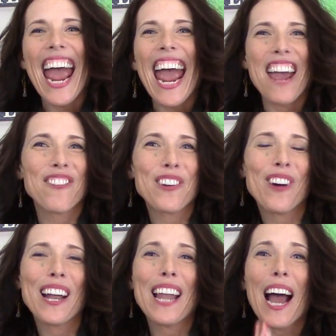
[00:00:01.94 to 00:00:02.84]
Hey
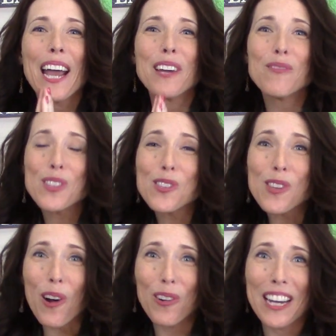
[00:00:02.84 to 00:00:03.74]
everyone, I am
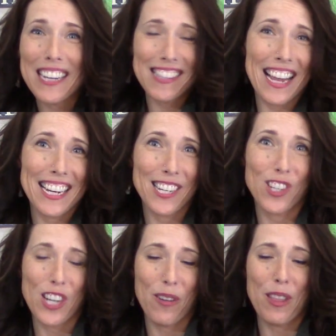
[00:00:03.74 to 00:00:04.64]
so excited to
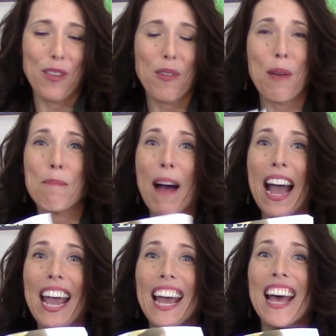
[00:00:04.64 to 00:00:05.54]
share with you that
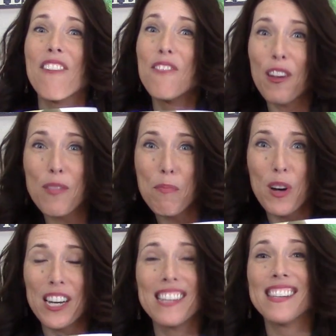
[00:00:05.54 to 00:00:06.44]
my 5th
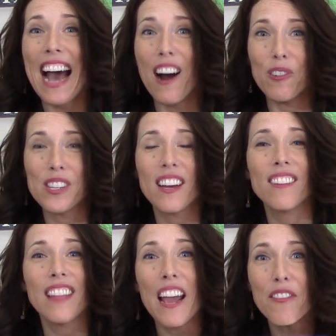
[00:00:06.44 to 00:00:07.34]
book is out, A
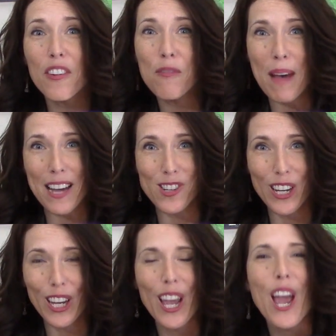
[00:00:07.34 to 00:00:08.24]
Life of
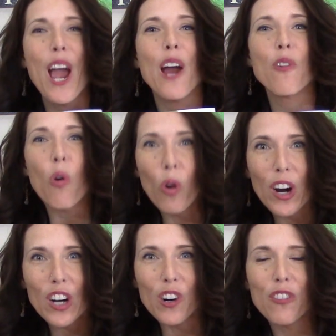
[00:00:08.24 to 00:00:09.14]
Magic, an
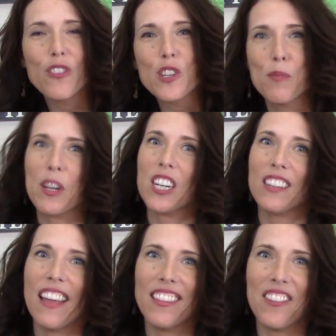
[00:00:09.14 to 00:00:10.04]
Oracle for
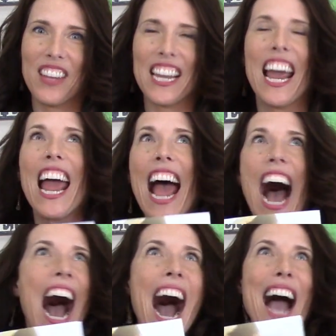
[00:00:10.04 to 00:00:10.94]
Spirit-Led Living.
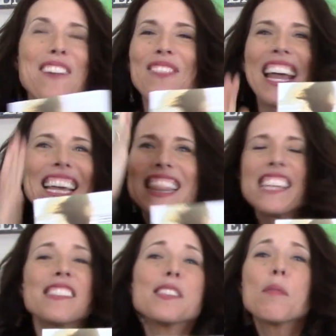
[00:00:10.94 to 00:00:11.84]
I'm like,
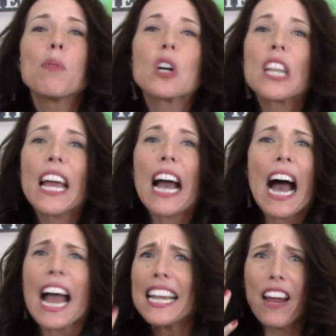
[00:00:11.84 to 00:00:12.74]
this is the book
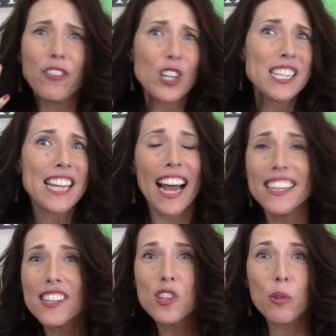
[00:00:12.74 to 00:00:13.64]
I never
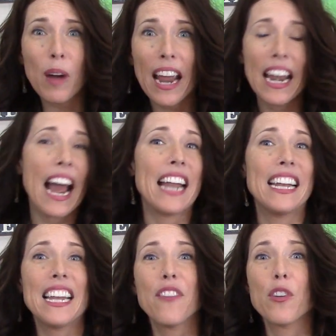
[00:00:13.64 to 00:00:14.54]
intended to write. I
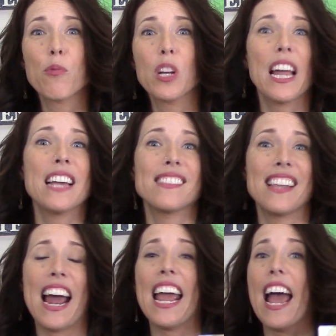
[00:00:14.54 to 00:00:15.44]
didn't even realize that
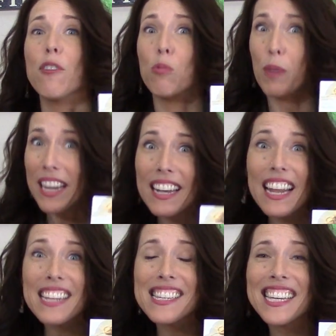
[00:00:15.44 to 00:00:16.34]
I had written
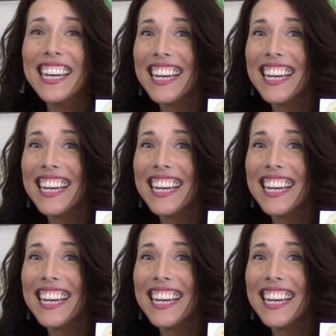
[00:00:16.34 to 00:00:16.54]
it.